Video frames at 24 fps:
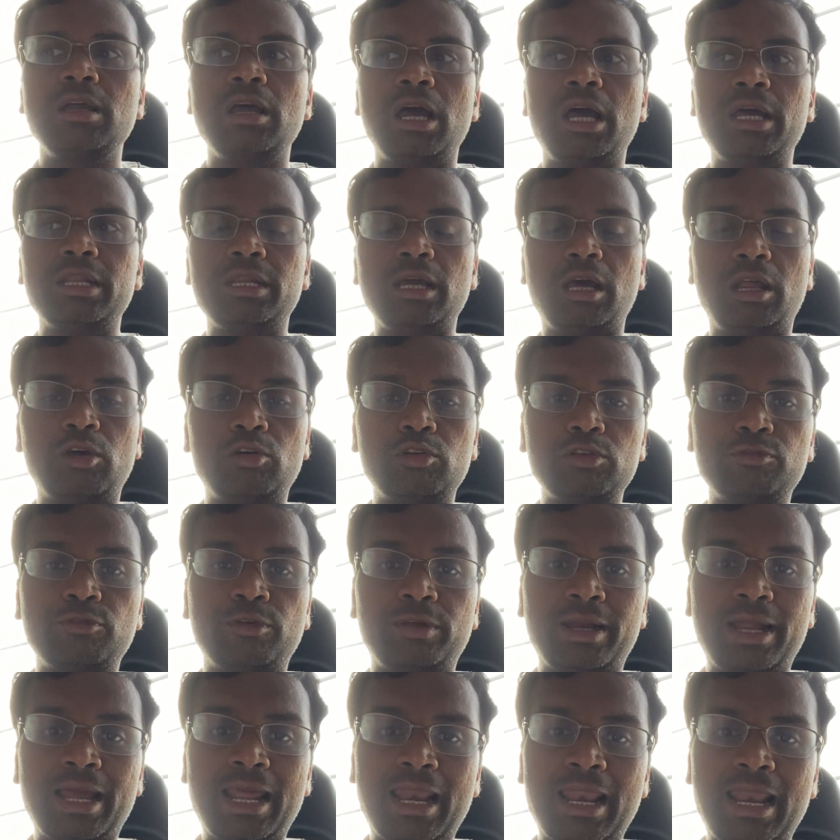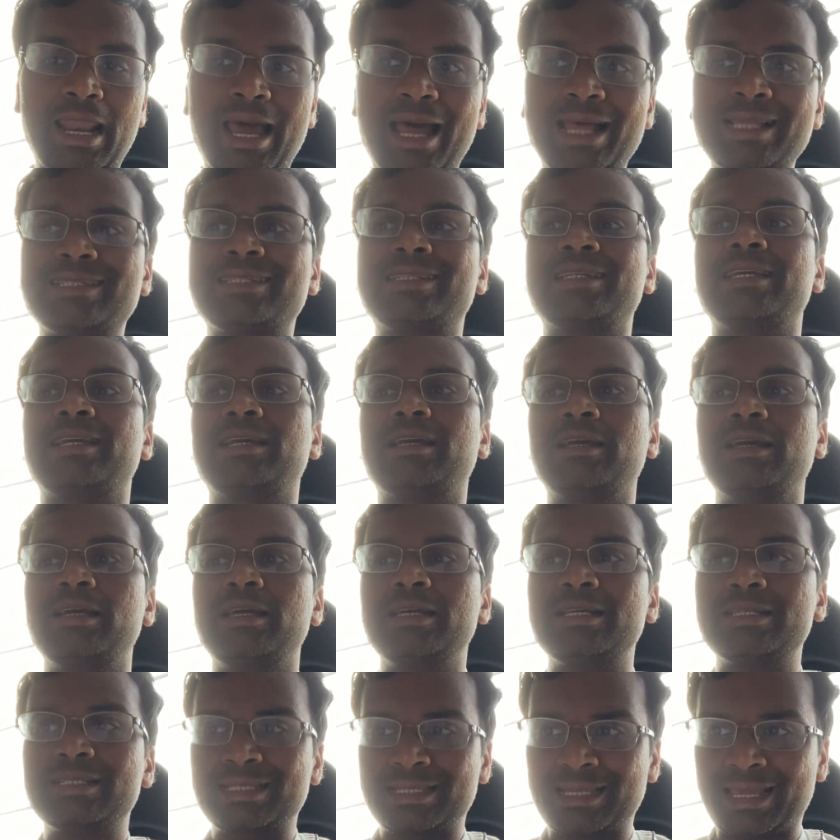and allows for elastic
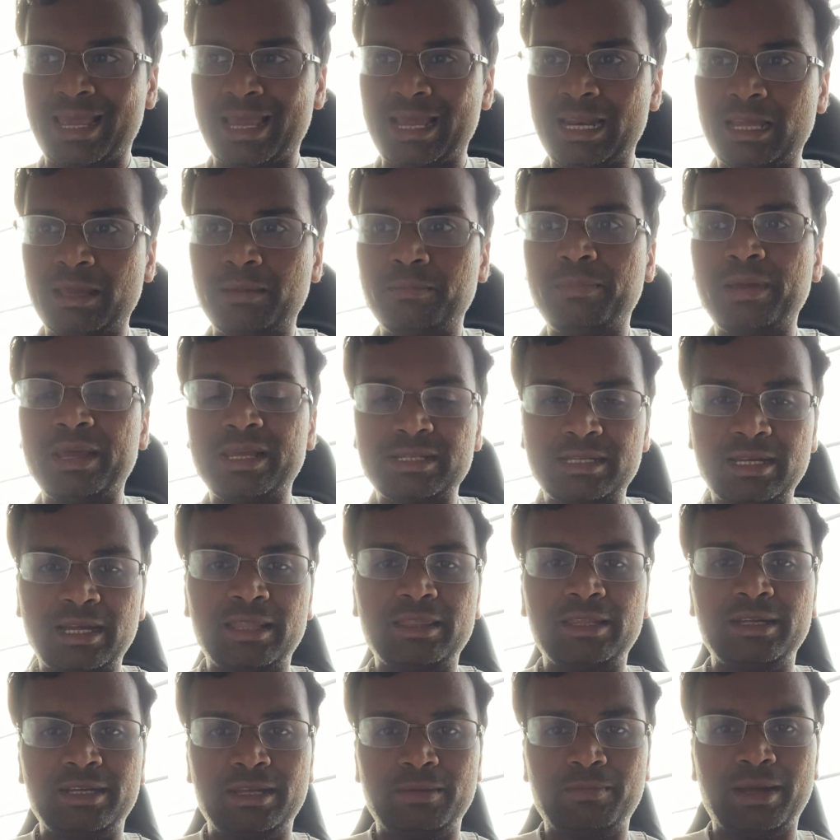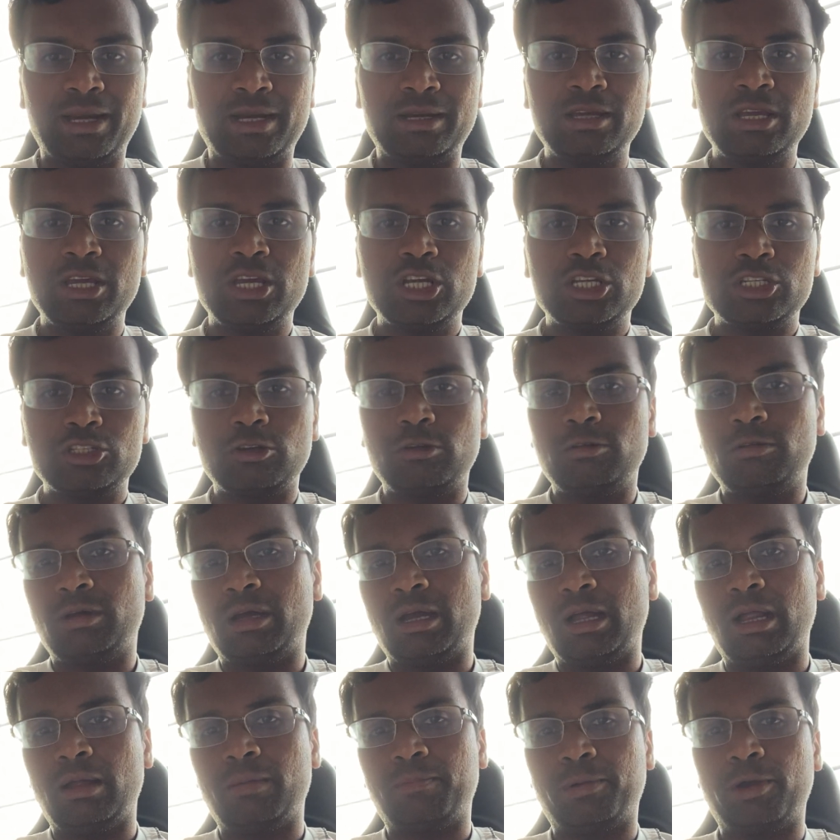scaling based on the demand. So
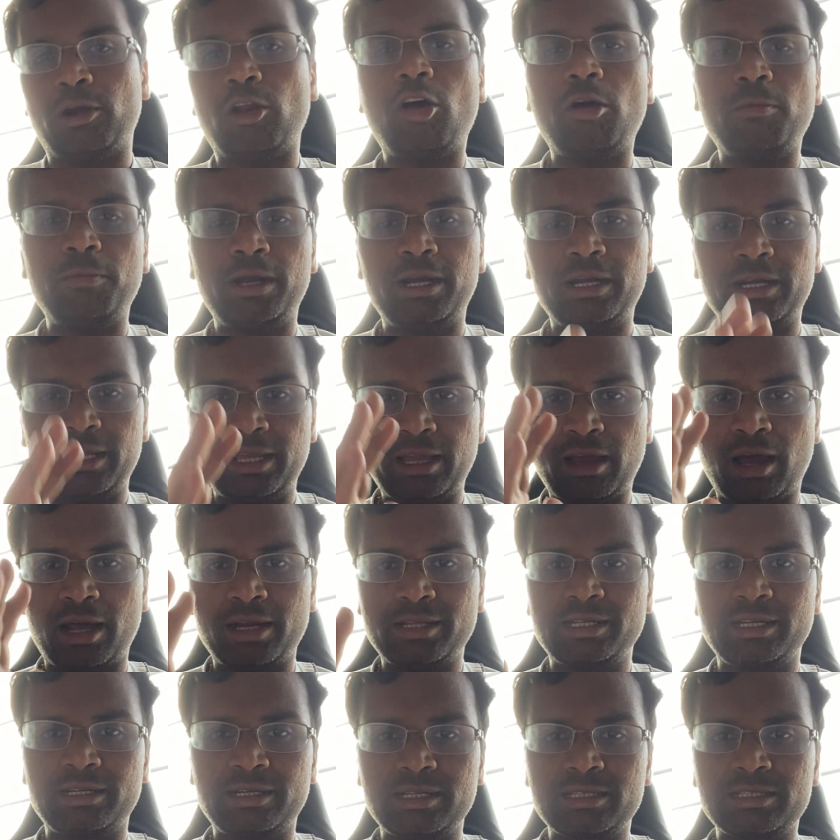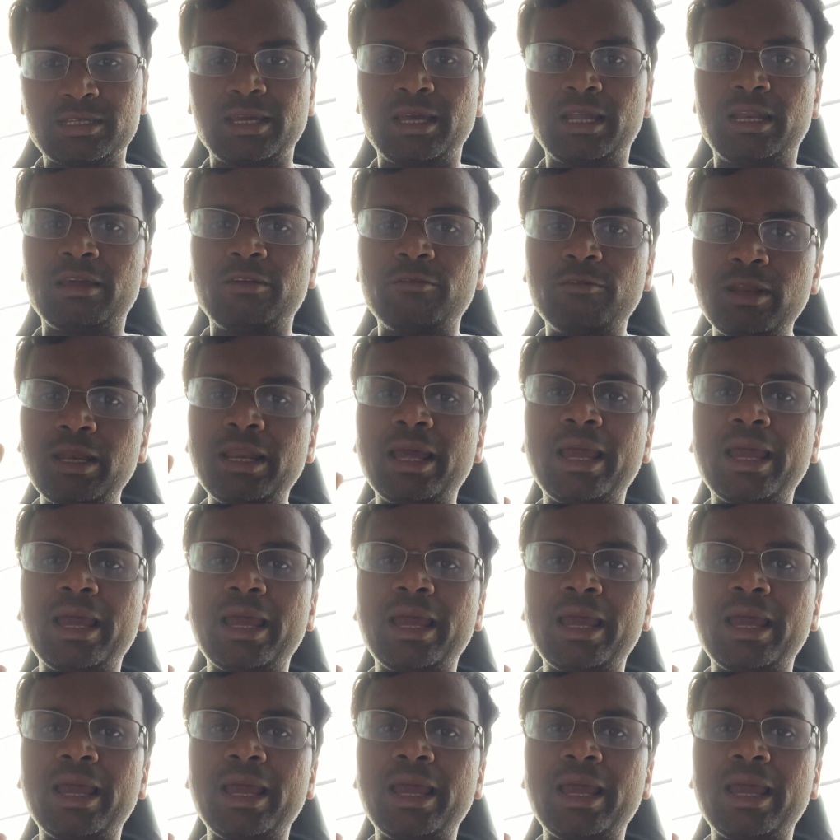predominantly horizontal scaling will